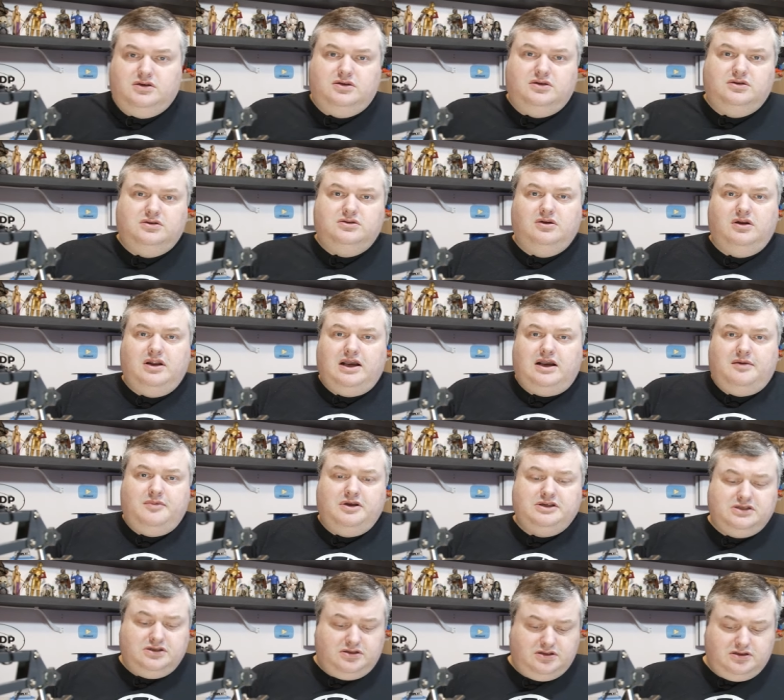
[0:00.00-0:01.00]
So like I
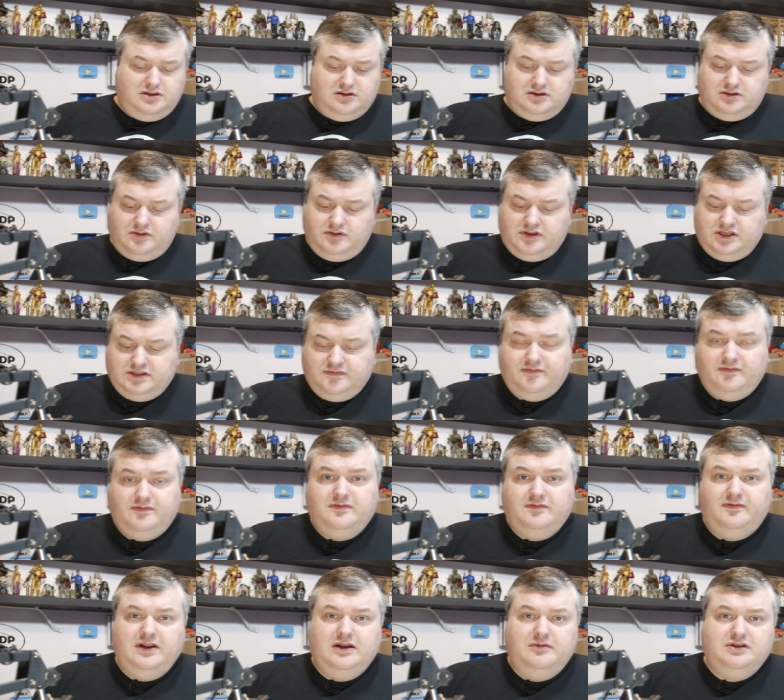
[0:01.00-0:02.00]
mentioned, this
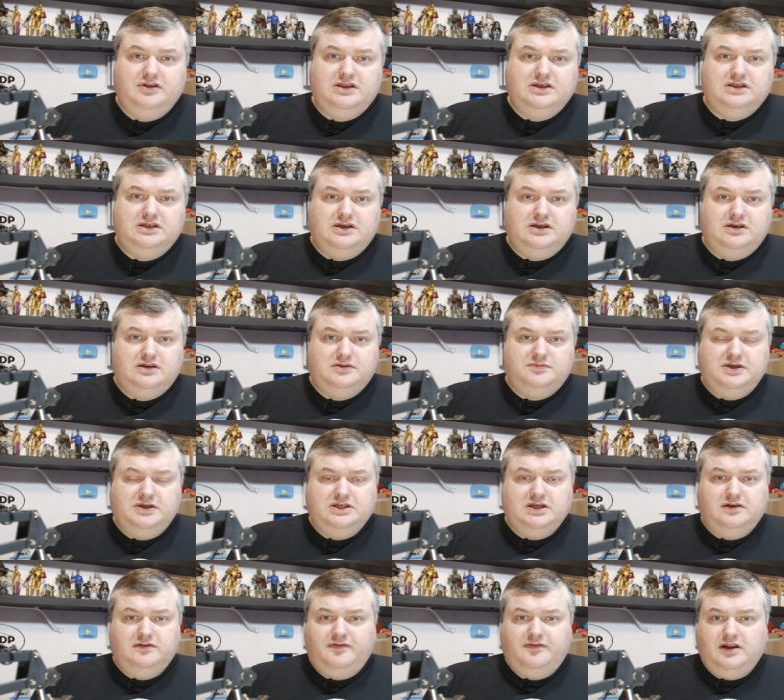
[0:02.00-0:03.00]
filament is a
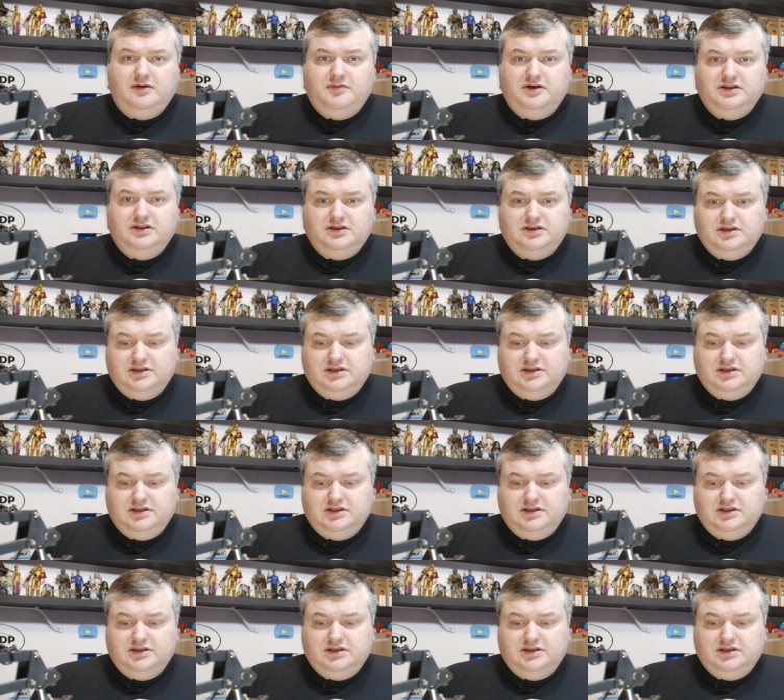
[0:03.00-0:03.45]
special filament.